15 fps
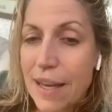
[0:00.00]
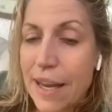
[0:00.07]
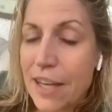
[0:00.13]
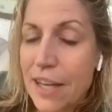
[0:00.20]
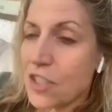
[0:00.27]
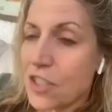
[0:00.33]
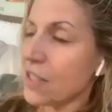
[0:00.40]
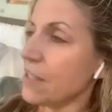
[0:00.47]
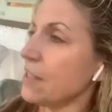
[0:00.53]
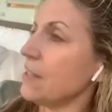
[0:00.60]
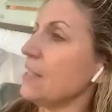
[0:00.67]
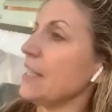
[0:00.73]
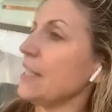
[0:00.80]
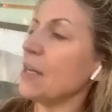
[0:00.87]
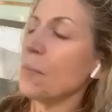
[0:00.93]
and just
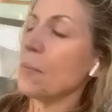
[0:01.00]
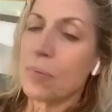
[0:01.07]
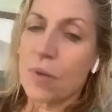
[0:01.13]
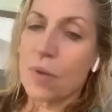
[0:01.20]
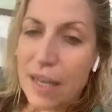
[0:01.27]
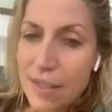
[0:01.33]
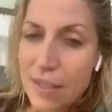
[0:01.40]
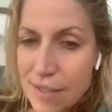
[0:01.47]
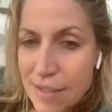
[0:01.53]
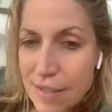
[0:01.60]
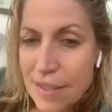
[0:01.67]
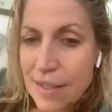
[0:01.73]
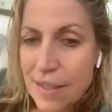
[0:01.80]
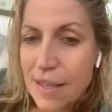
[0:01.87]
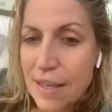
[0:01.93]

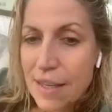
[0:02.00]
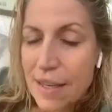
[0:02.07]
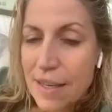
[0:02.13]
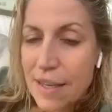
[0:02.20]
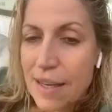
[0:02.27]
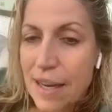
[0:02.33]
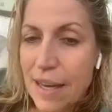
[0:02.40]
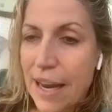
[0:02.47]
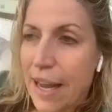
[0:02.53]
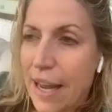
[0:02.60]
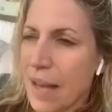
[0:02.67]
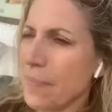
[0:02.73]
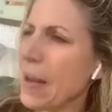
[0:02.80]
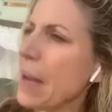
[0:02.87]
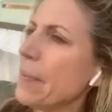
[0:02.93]
decompressed
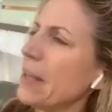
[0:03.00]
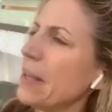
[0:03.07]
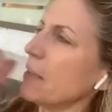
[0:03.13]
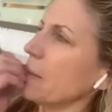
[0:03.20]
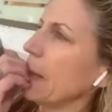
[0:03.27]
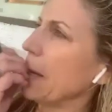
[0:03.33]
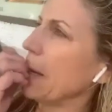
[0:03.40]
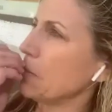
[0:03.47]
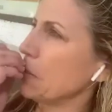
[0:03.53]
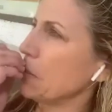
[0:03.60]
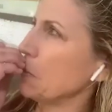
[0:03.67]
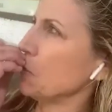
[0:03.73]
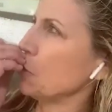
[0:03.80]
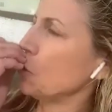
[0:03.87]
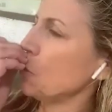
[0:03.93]
and maybe like did
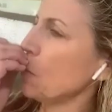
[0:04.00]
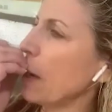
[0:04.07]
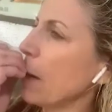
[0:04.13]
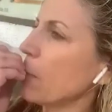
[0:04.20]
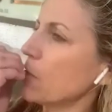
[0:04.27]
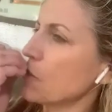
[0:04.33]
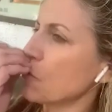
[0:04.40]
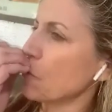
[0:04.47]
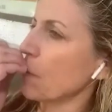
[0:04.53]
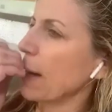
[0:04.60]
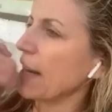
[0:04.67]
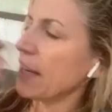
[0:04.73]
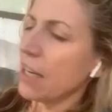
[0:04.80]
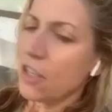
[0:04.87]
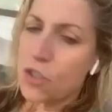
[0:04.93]
2 hours of
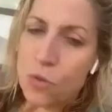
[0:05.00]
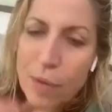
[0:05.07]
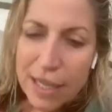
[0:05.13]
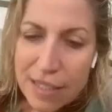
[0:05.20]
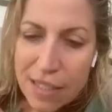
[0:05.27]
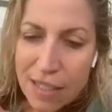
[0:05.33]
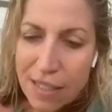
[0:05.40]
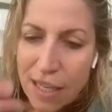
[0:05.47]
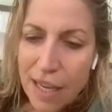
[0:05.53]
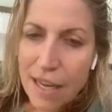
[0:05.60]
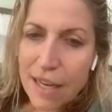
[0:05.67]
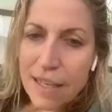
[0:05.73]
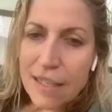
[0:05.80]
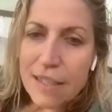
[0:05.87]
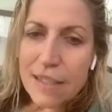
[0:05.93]
writing twice a
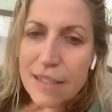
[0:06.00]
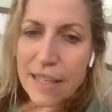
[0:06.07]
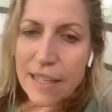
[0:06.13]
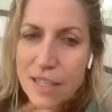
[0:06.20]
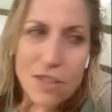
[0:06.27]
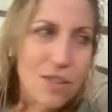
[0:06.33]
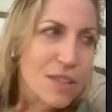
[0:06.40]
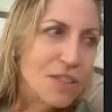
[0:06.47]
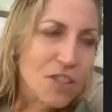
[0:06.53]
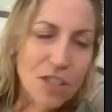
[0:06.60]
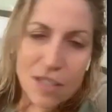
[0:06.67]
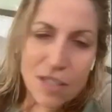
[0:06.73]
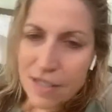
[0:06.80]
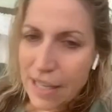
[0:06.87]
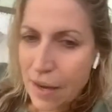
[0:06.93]
day, like just
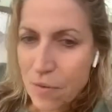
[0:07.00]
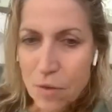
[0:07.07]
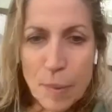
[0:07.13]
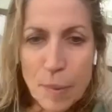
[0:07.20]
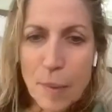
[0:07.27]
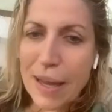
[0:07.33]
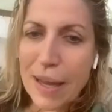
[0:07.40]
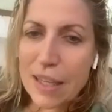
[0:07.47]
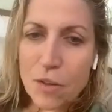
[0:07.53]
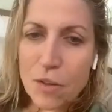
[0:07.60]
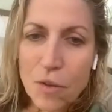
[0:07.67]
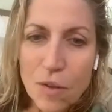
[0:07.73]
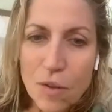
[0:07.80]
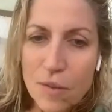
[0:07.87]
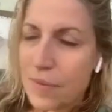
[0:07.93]
that would be my
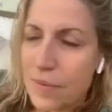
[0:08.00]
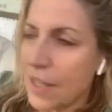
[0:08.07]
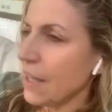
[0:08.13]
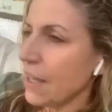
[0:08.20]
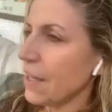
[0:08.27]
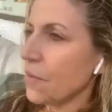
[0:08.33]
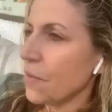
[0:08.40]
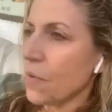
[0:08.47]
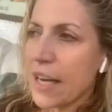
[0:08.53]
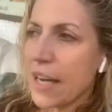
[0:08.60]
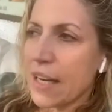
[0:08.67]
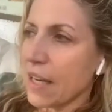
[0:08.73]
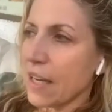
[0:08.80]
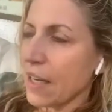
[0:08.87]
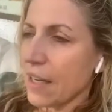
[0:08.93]
little
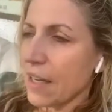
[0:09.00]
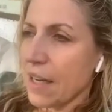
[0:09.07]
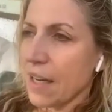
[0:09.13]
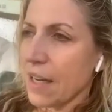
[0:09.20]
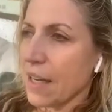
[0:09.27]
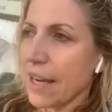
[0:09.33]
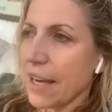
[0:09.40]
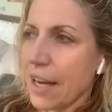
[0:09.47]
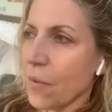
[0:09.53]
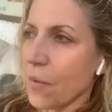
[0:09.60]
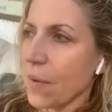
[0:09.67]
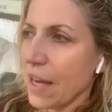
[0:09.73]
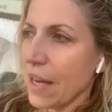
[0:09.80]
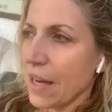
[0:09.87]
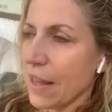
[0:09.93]
writing
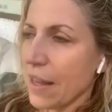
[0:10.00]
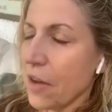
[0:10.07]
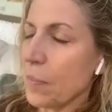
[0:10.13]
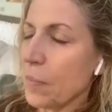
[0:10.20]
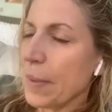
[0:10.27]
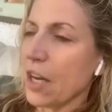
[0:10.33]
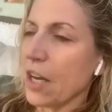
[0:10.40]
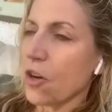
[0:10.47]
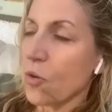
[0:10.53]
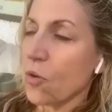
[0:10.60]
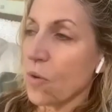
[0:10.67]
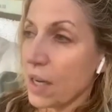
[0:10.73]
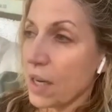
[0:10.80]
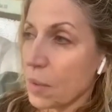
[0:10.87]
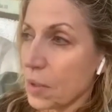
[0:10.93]
getaway. That would be
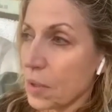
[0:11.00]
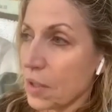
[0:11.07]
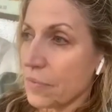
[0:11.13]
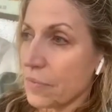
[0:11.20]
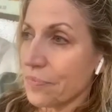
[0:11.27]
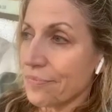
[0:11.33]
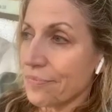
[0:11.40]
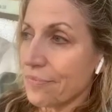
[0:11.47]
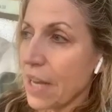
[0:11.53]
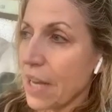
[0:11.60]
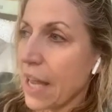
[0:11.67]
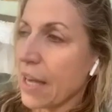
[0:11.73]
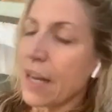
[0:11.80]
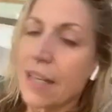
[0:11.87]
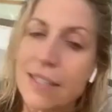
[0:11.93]
incredible.
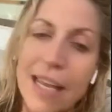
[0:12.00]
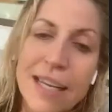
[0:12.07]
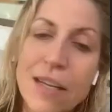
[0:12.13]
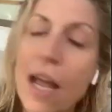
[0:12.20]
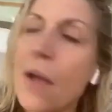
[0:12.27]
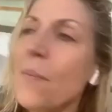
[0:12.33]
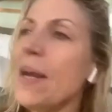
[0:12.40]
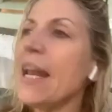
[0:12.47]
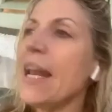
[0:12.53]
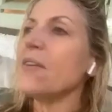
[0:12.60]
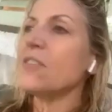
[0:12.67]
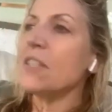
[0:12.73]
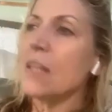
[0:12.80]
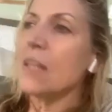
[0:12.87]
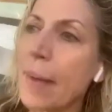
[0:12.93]
And because I went
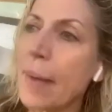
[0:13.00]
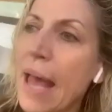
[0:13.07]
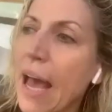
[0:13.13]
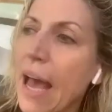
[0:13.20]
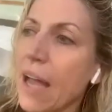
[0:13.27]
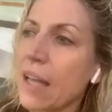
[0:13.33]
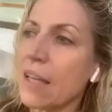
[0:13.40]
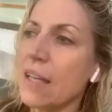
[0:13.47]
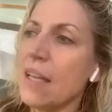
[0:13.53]
out to the back,